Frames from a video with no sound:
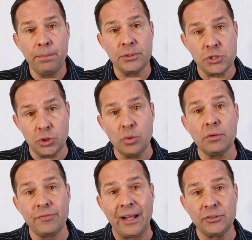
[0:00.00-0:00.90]
But you,
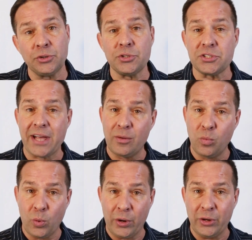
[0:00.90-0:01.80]
the volunteer, decide
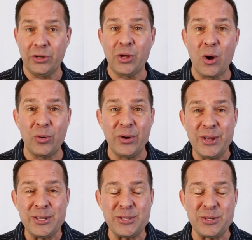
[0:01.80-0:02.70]
where you're going to go
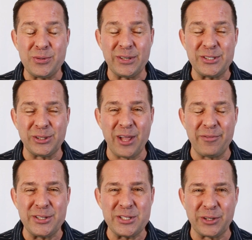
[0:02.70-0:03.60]
to
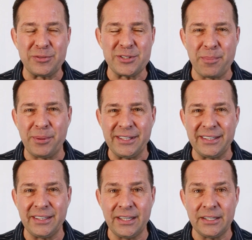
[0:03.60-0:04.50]
love and serve somebody
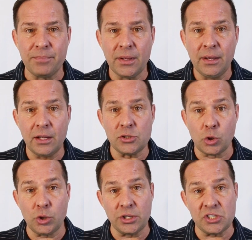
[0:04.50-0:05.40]
in need. And so
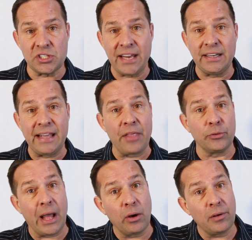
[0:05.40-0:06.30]
you can stay
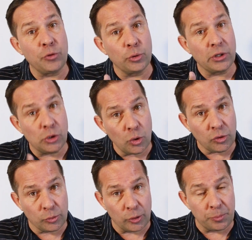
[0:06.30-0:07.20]
together. Now, if you're in a
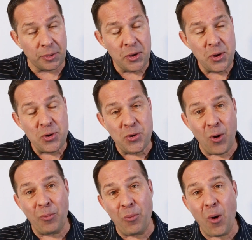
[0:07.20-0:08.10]
youth group,
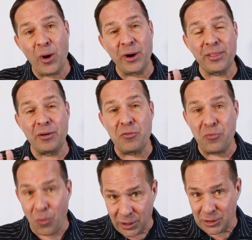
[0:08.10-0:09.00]
no more than
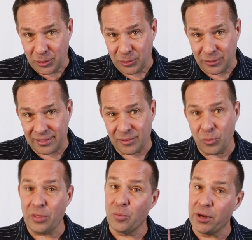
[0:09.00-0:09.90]
4 youth
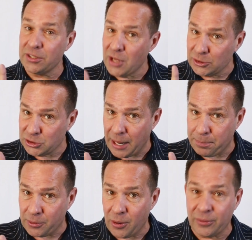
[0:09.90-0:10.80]
with 1 adult
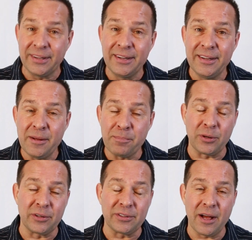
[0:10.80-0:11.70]
chaperone
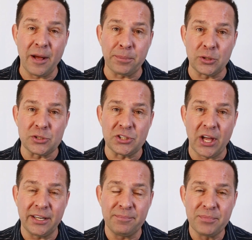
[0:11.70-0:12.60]
per
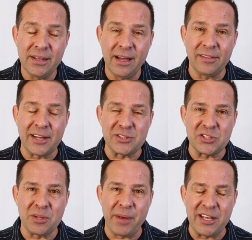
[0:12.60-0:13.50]
site, unless
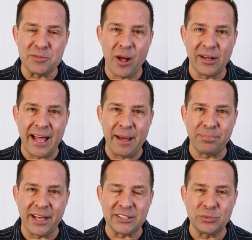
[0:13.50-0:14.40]
it's the baseball
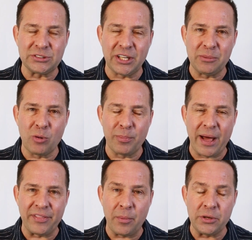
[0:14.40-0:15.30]
complex, and we'll tell you more
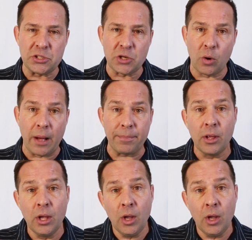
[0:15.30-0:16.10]
about that when you show up.